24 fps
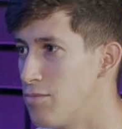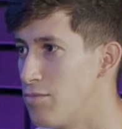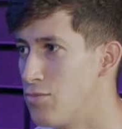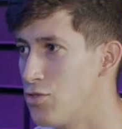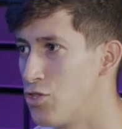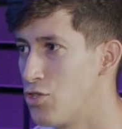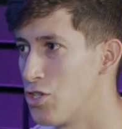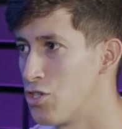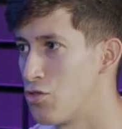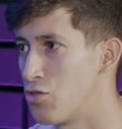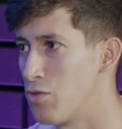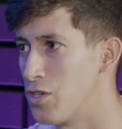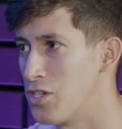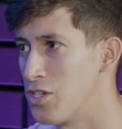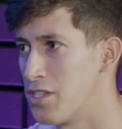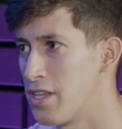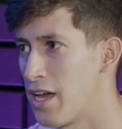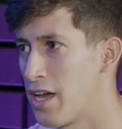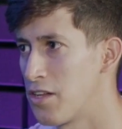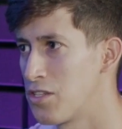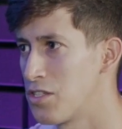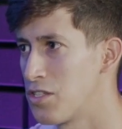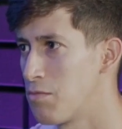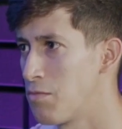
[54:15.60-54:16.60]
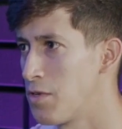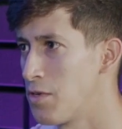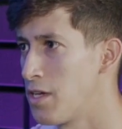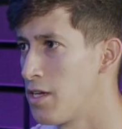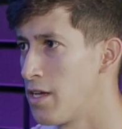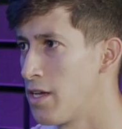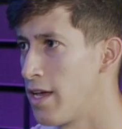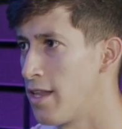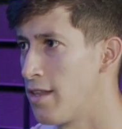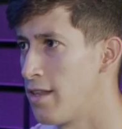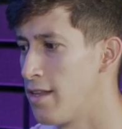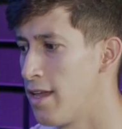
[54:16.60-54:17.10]
just reached out to
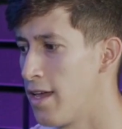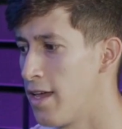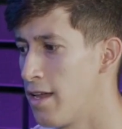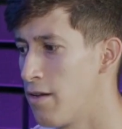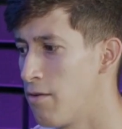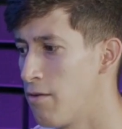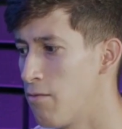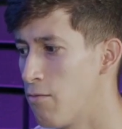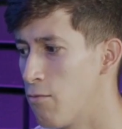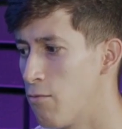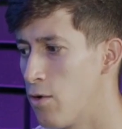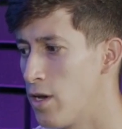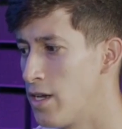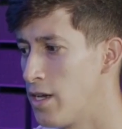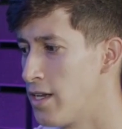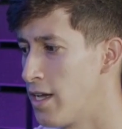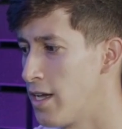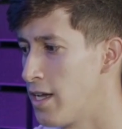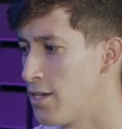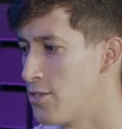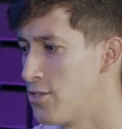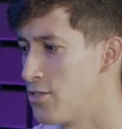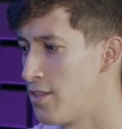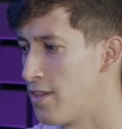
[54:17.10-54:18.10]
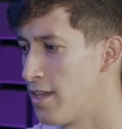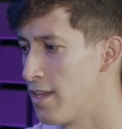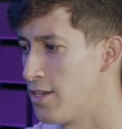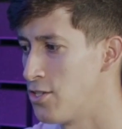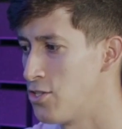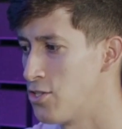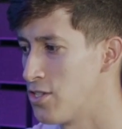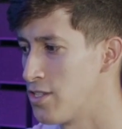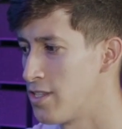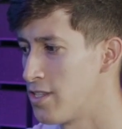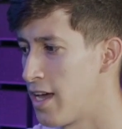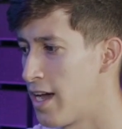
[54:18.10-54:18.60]
me and and one day
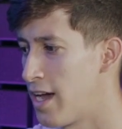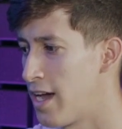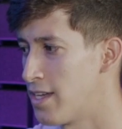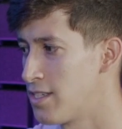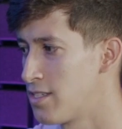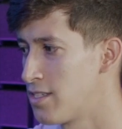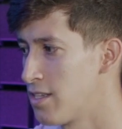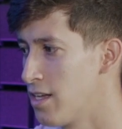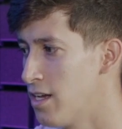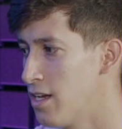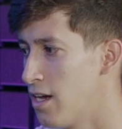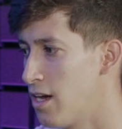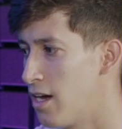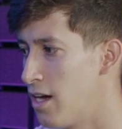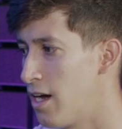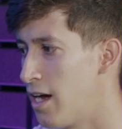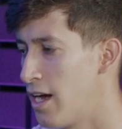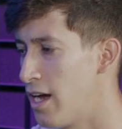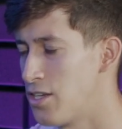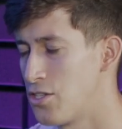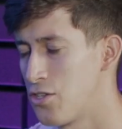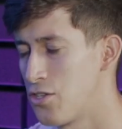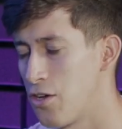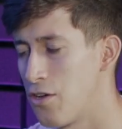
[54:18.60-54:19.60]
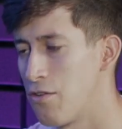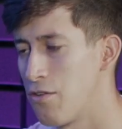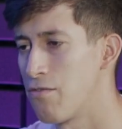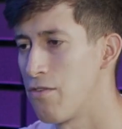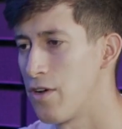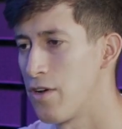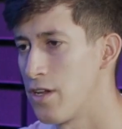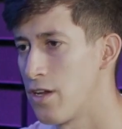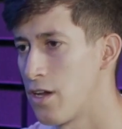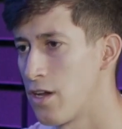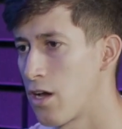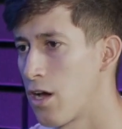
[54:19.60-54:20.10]
then just asked uh, I started
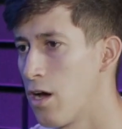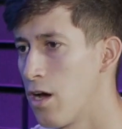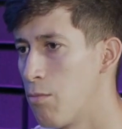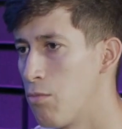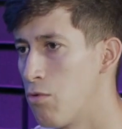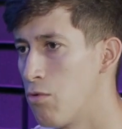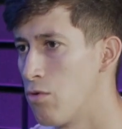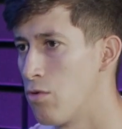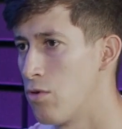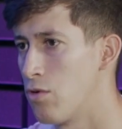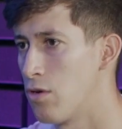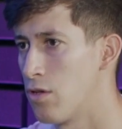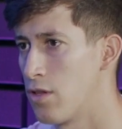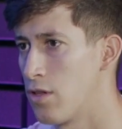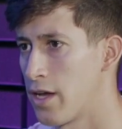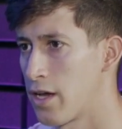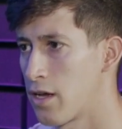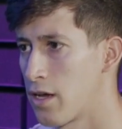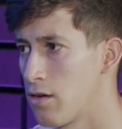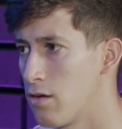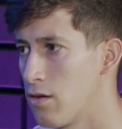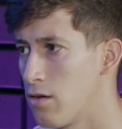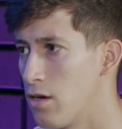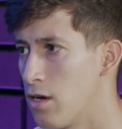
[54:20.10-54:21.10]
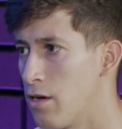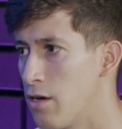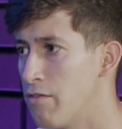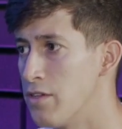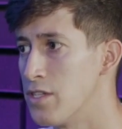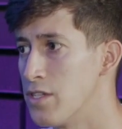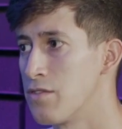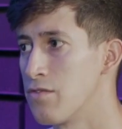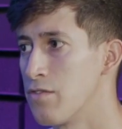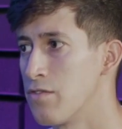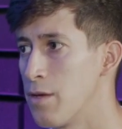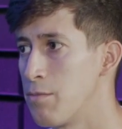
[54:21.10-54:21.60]
funding a couple like of
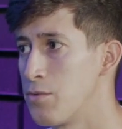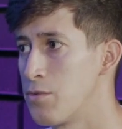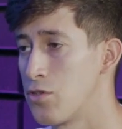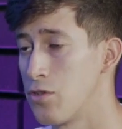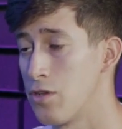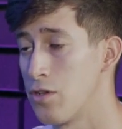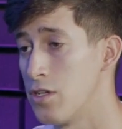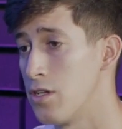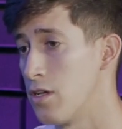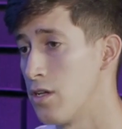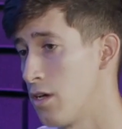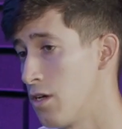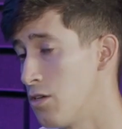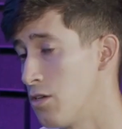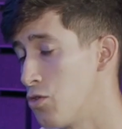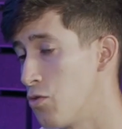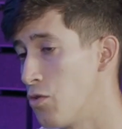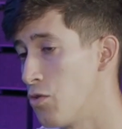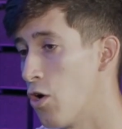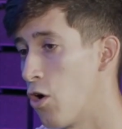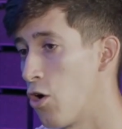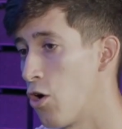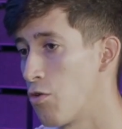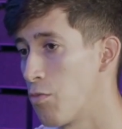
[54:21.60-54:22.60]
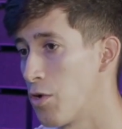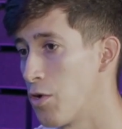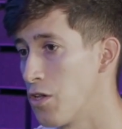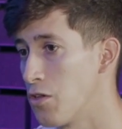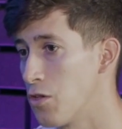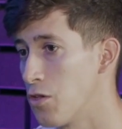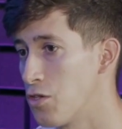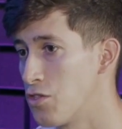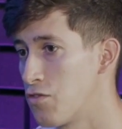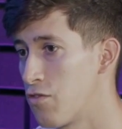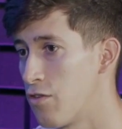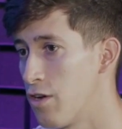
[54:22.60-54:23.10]
his flips uh, uh, doing hard money
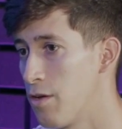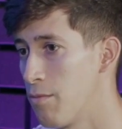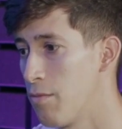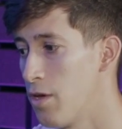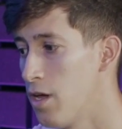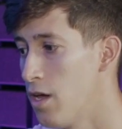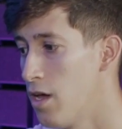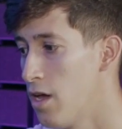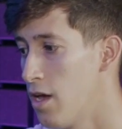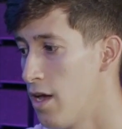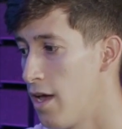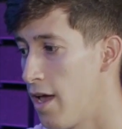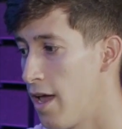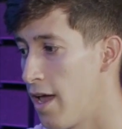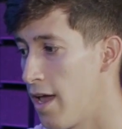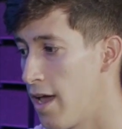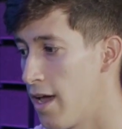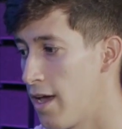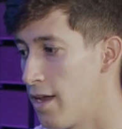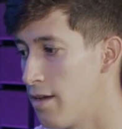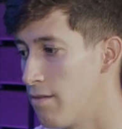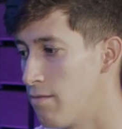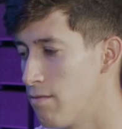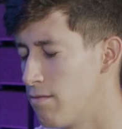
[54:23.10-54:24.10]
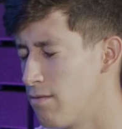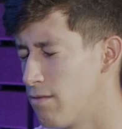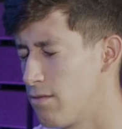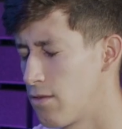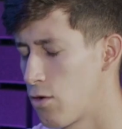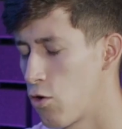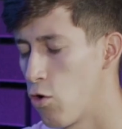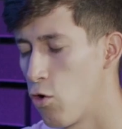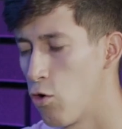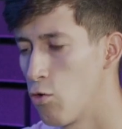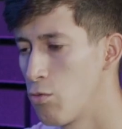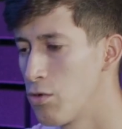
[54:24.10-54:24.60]
loans for him and
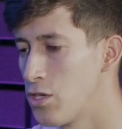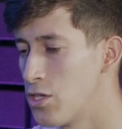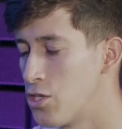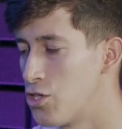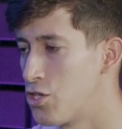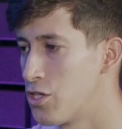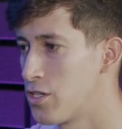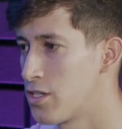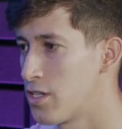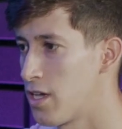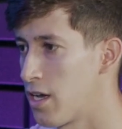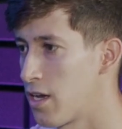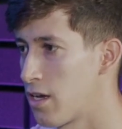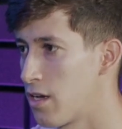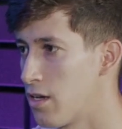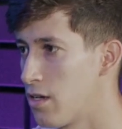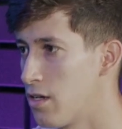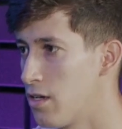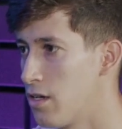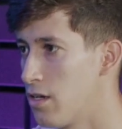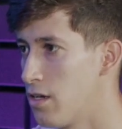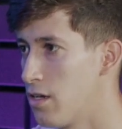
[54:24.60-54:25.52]
Colby is just like